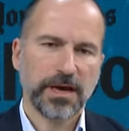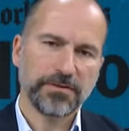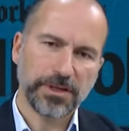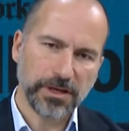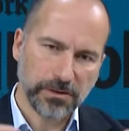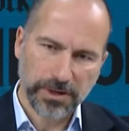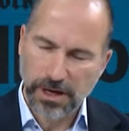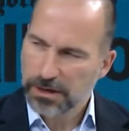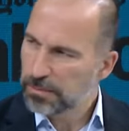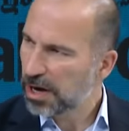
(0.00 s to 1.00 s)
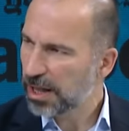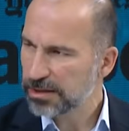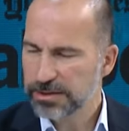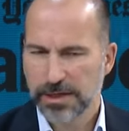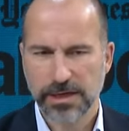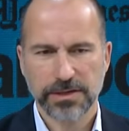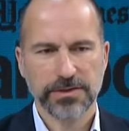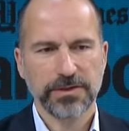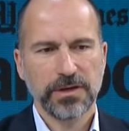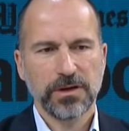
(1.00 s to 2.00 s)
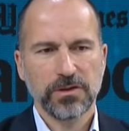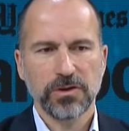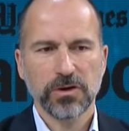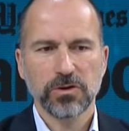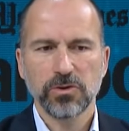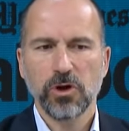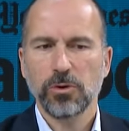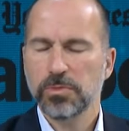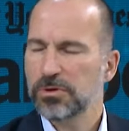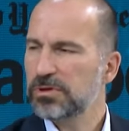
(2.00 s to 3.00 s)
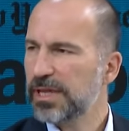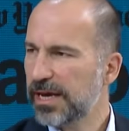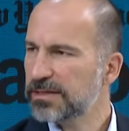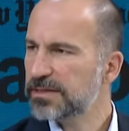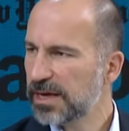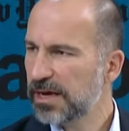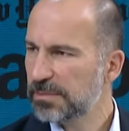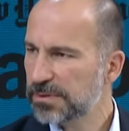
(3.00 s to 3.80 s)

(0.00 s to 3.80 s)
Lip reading: everything going on in politics, the global landscape